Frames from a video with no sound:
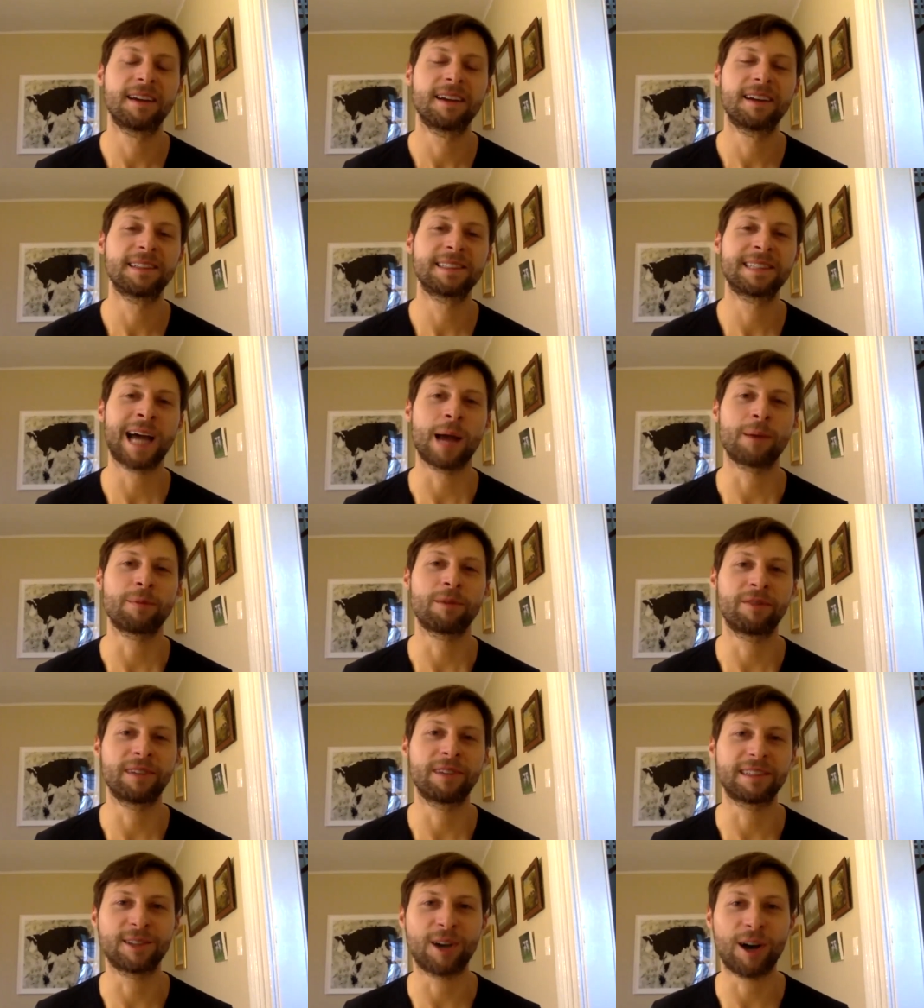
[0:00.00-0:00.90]
type
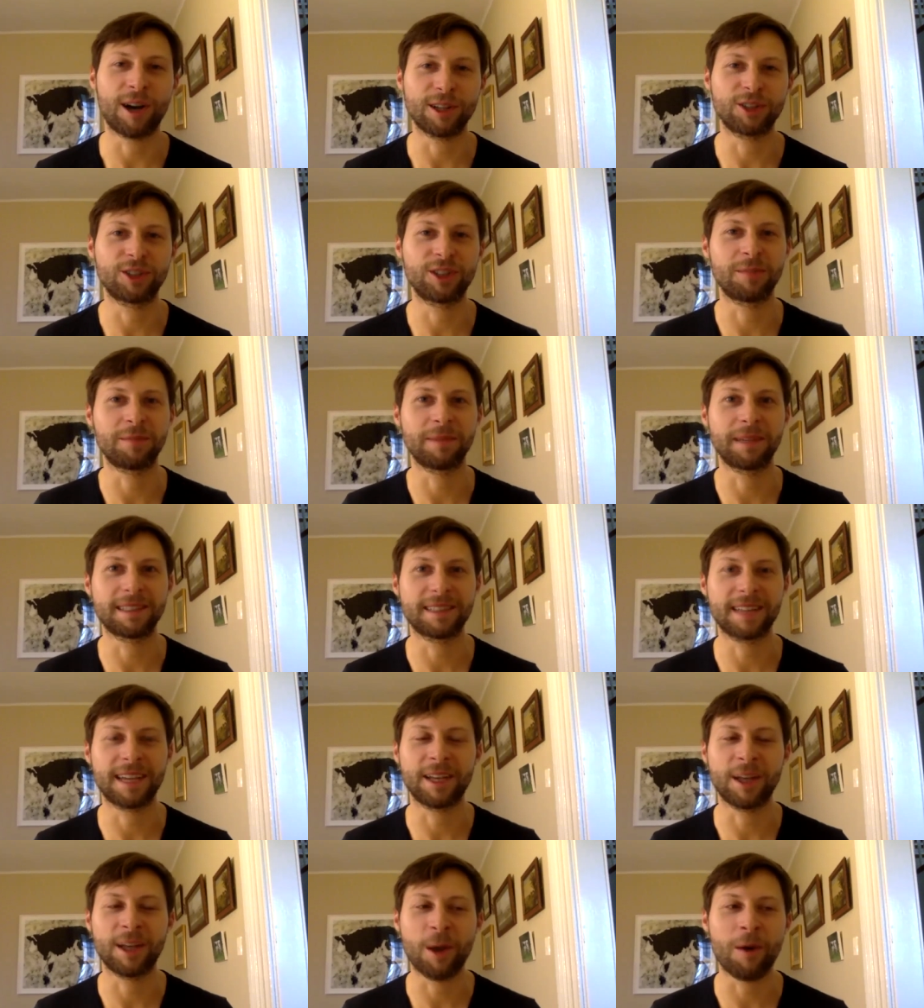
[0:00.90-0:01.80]
of exhaustion because
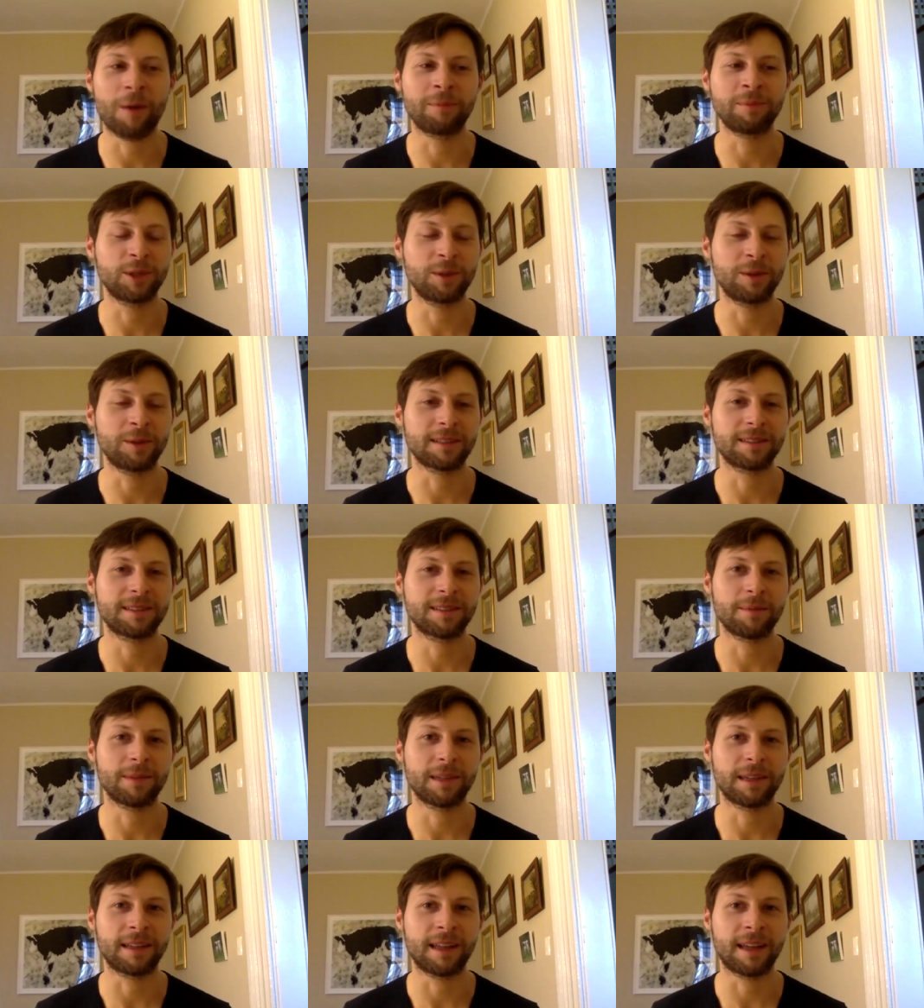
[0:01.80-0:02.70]
I know I'm doing
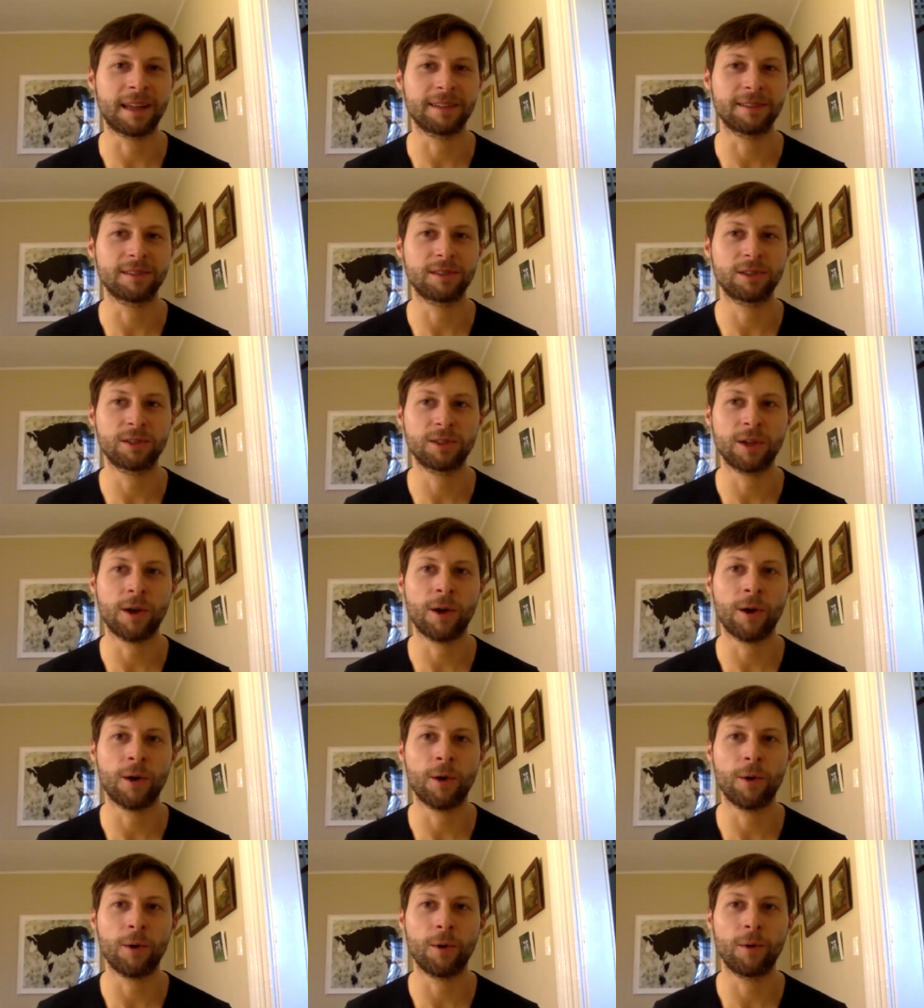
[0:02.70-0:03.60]
something that is
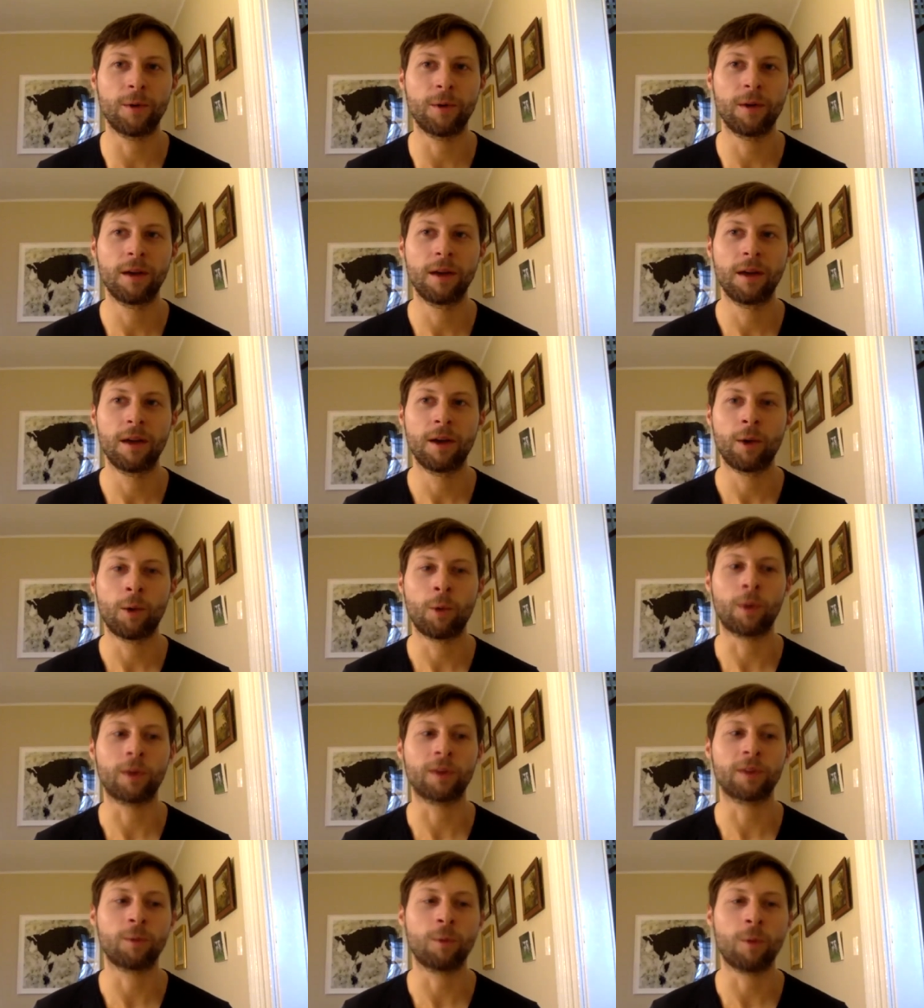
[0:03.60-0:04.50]
so
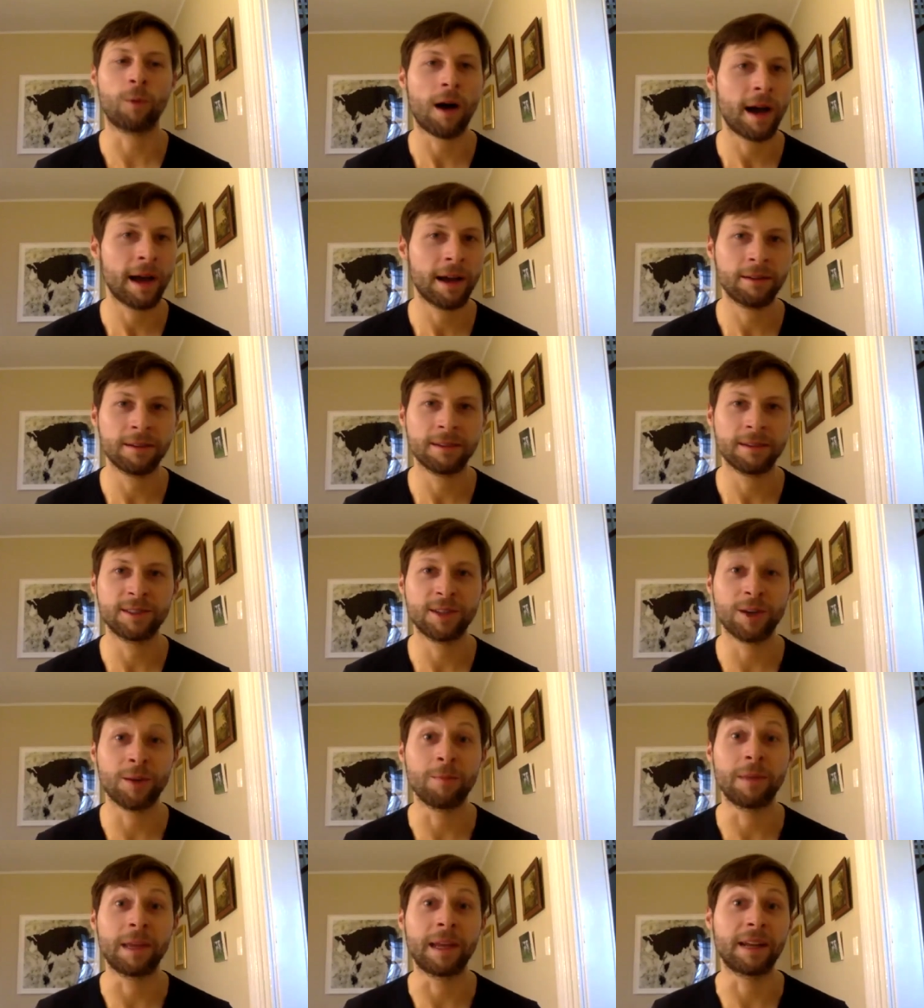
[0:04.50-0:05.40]
worthwhile and
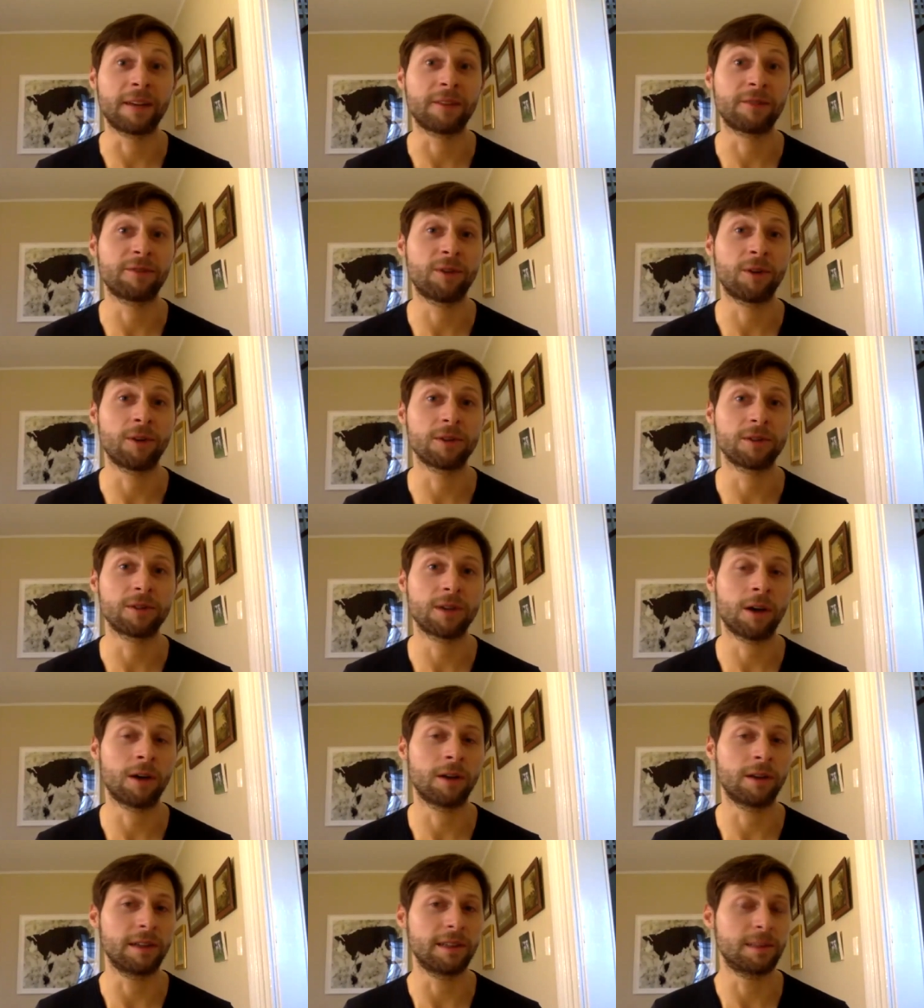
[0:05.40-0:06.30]
so meaningful to
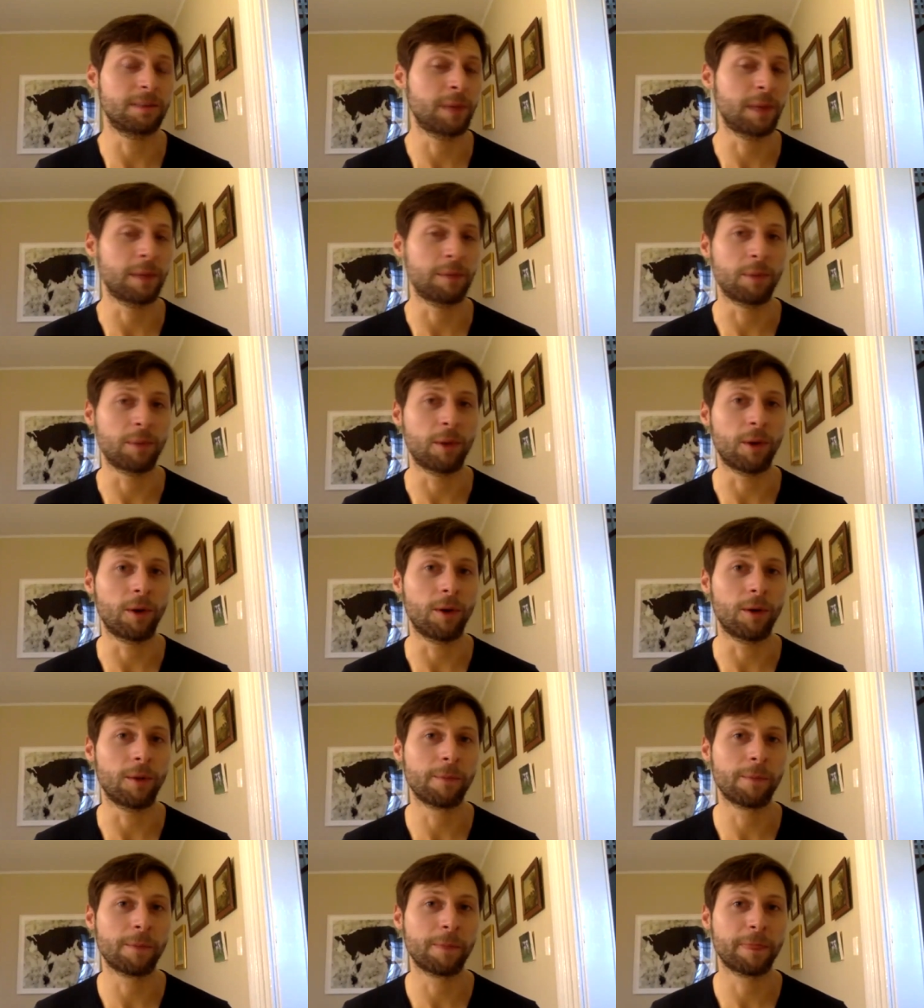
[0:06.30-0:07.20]
all these
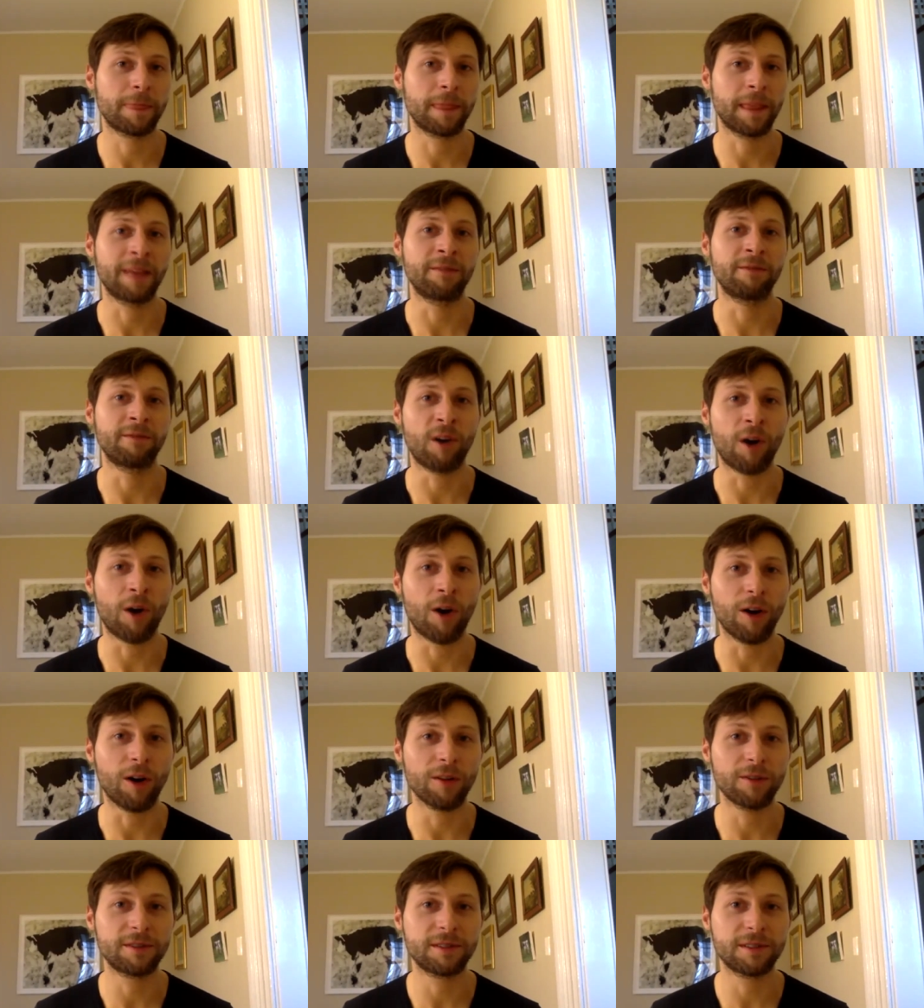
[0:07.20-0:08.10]
people
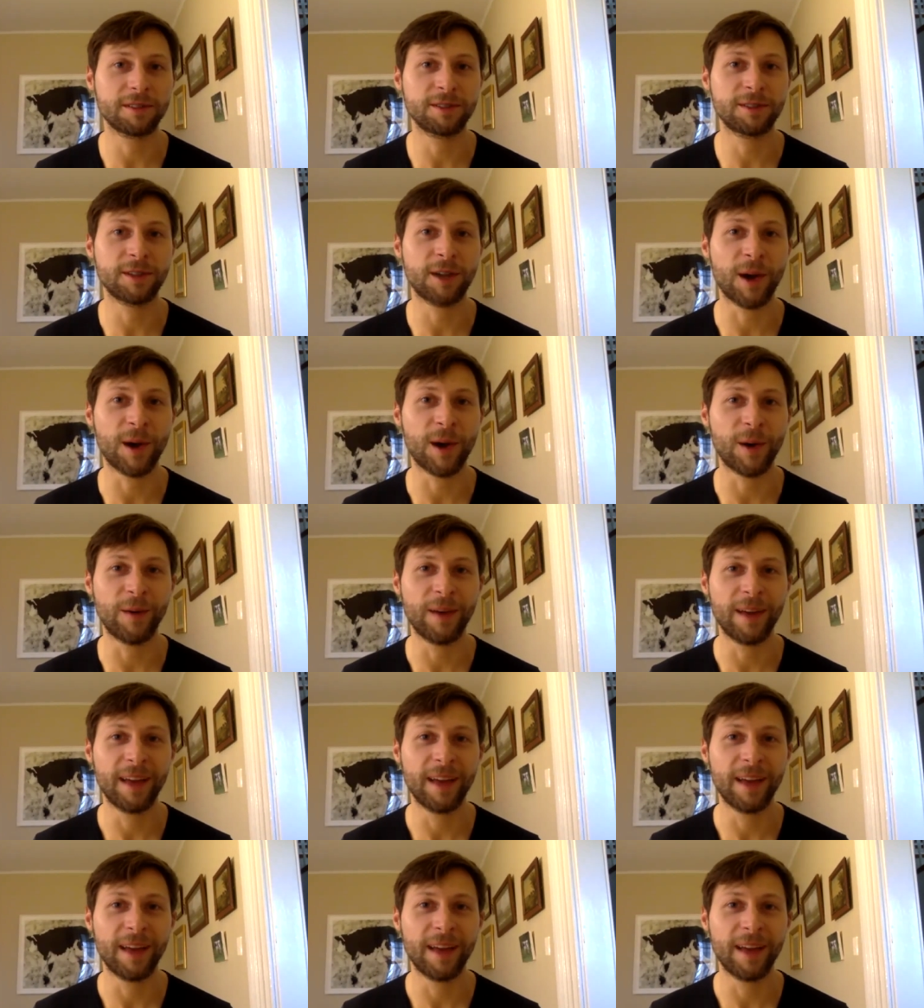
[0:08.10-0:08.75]
involved. So